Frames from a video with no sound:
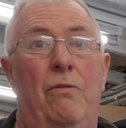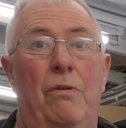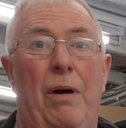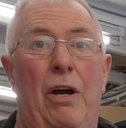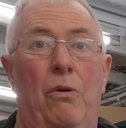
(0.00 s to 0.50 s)

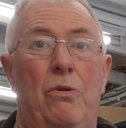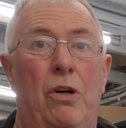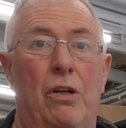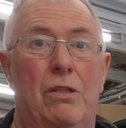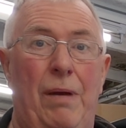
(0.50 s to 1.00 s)
with my own
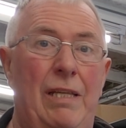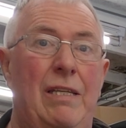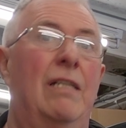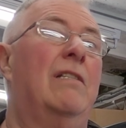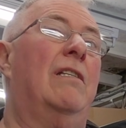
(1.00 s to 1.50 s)

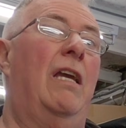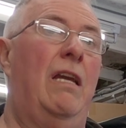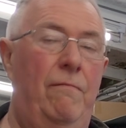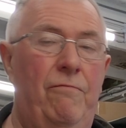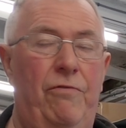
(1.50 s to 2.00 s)
cosmetic
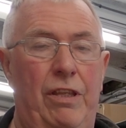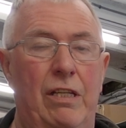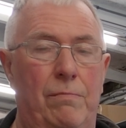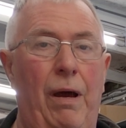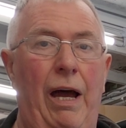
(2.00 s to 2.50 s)
scheme for
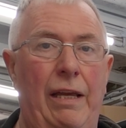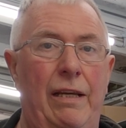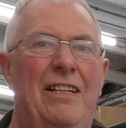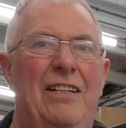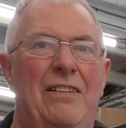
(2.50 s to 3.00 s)
this
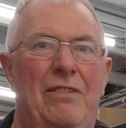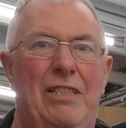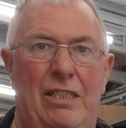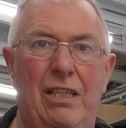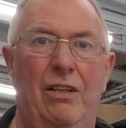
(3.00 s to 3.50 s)
bike,
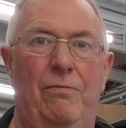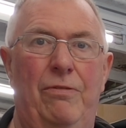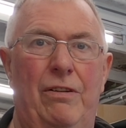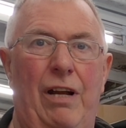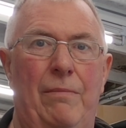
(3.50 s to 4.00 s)
which is still up
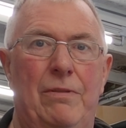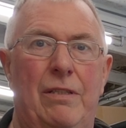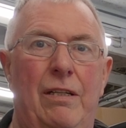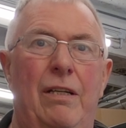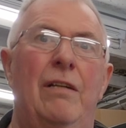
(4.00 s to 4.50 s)
for grabs.